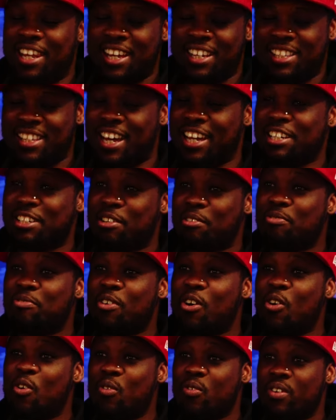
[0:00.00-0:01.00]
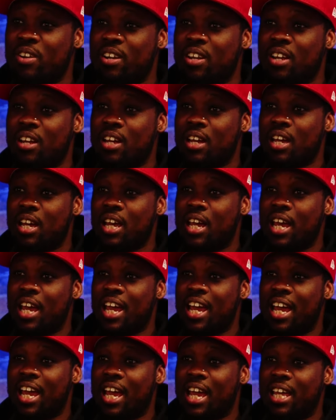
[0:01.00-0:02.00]
they attach the phone. Mm.
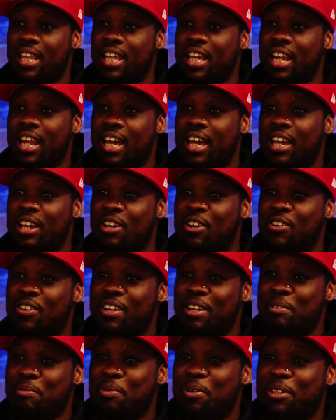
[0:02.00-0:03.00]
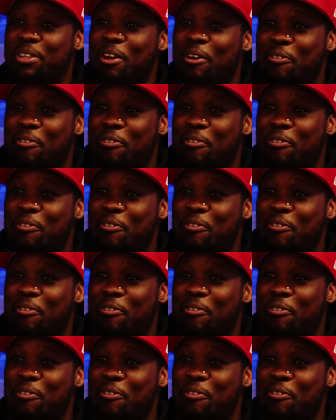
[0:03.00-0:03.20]
And they're like, yo, let's put the